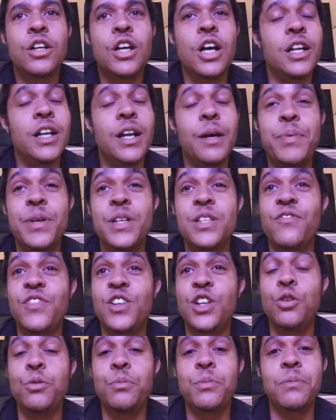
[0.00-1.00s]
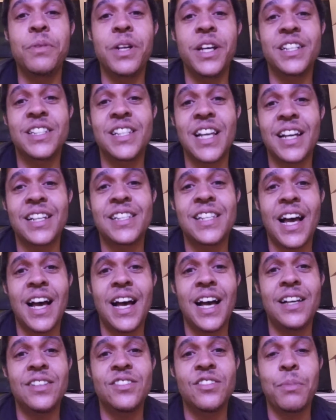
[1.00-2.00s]
cut that piece of aluminum the exact
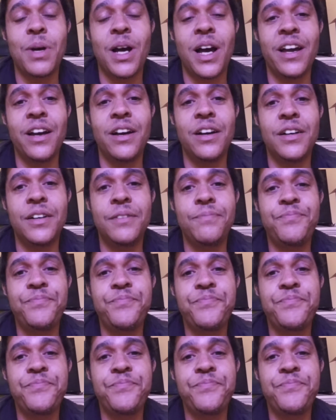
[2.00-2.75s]
size of my